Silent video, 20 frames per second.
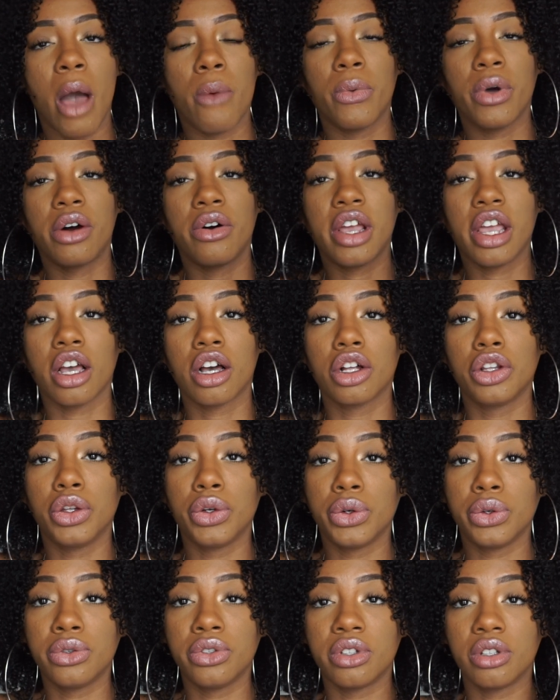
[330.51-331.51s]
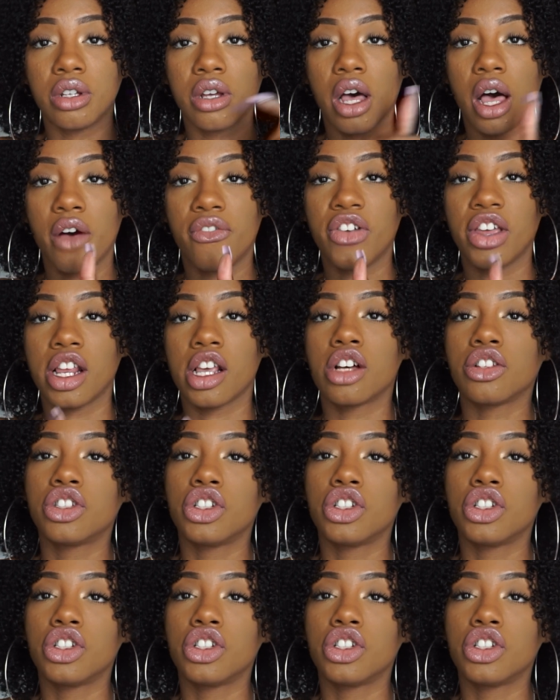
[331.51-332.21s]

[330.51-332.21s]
I will include a video